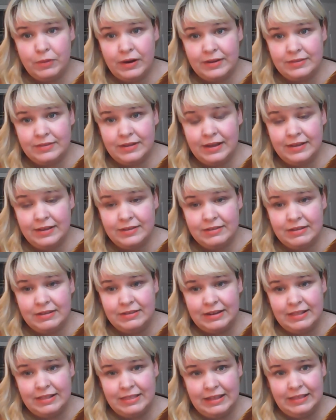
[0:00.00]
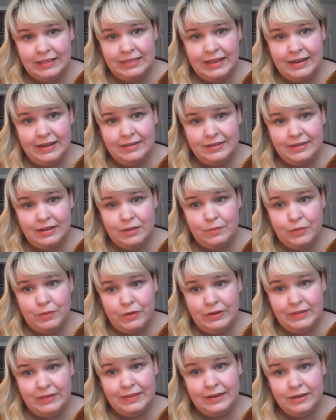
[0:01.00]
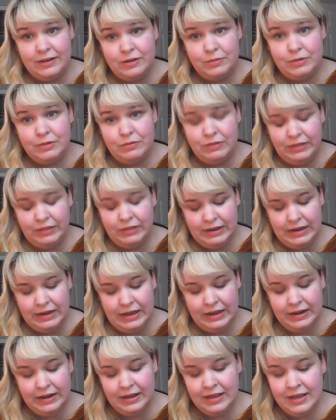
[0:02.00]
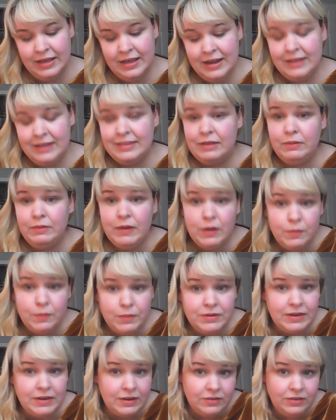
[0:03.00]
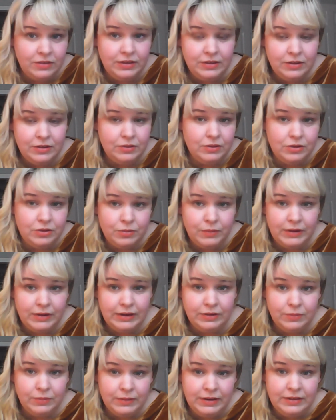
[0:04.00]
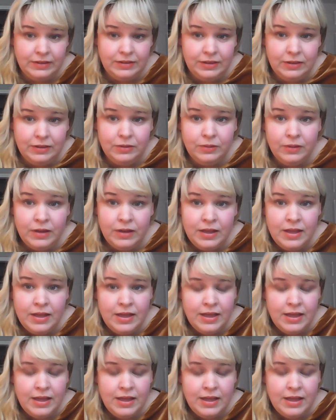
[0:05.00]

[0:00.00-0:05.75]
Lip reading: process, because I think that's a component that could have been really neat that we could potentially do in 2022.